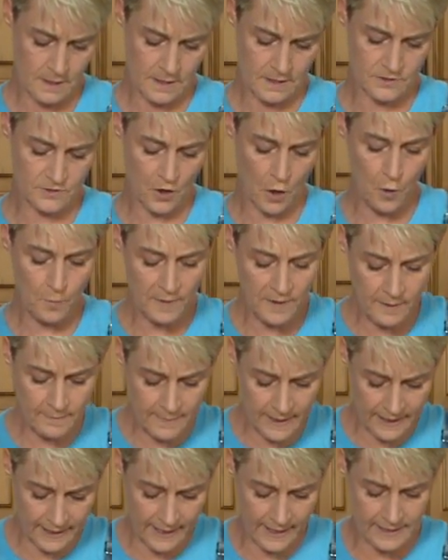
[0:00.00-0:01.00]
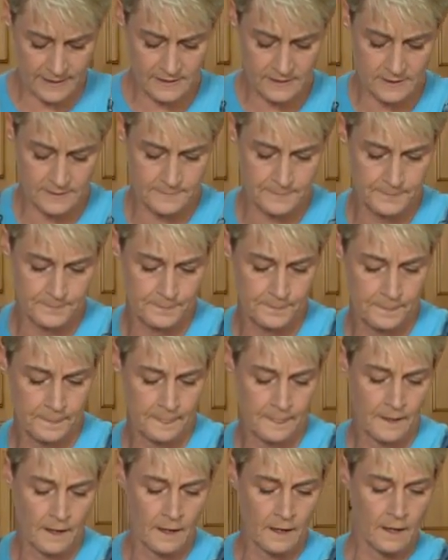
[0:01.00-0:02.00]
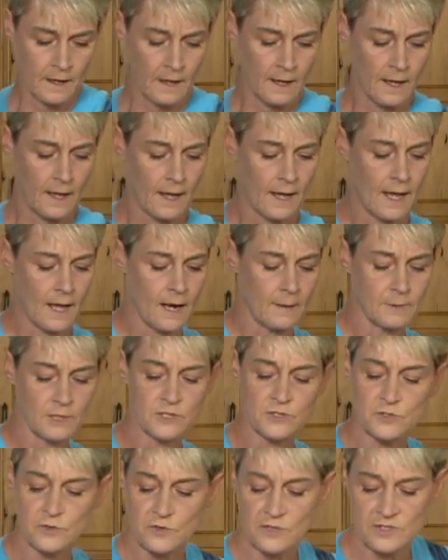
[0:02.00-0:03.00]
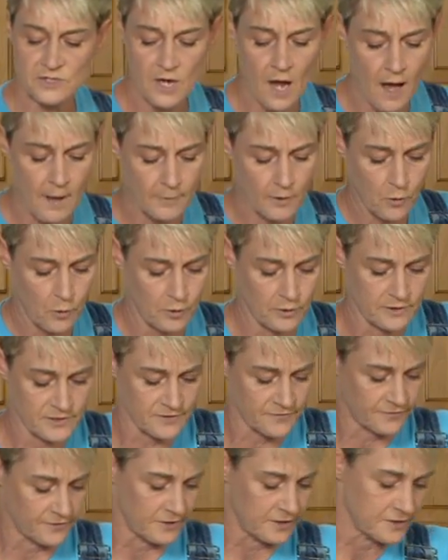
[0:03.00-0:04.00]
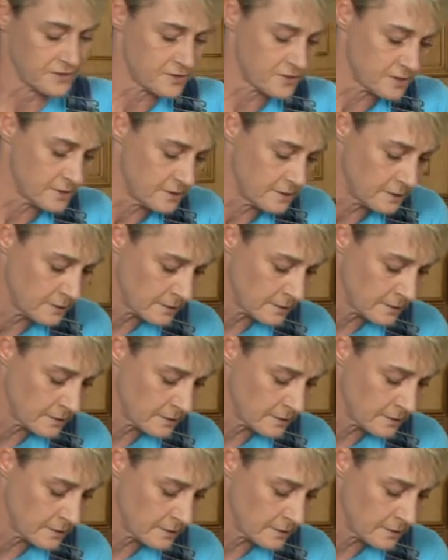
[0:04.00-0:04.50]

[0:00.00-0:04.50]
is open up my case, and I'm going to do the top corners first.